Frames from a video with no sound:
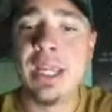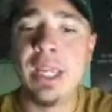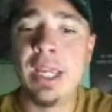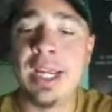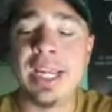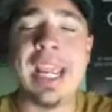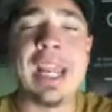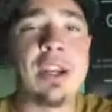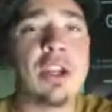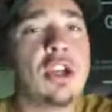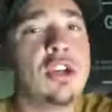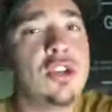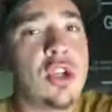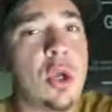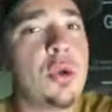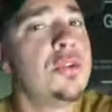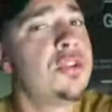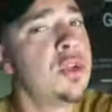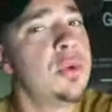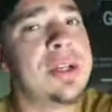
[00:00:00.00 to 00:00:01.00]
And again,
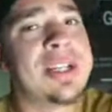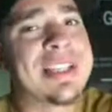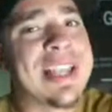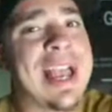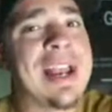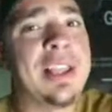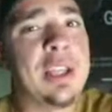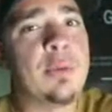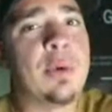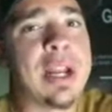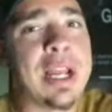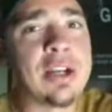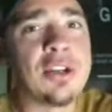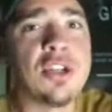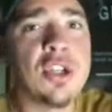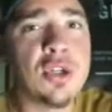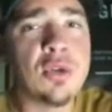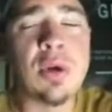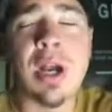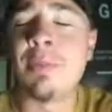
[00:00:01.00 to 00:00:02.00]
don't do exactly what I
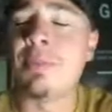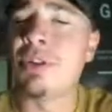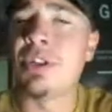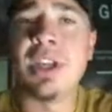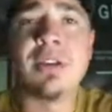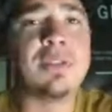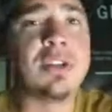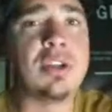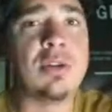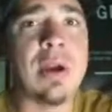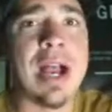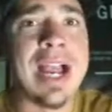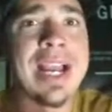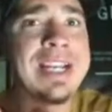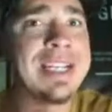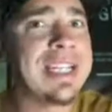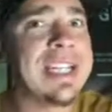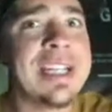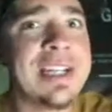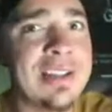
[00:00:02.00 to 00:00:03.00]
do. I'm just giving you
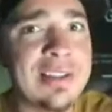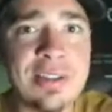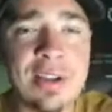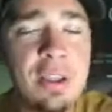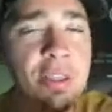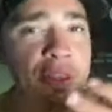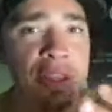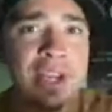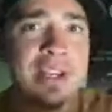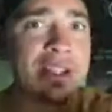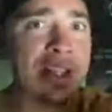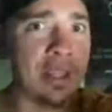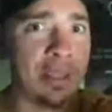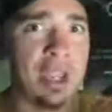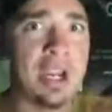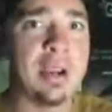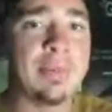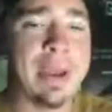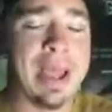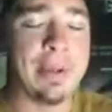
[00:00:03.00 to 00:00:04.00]
ideas, things to
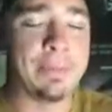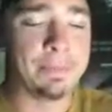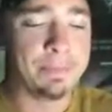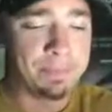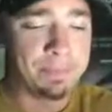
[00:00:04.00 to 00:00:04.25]
think about.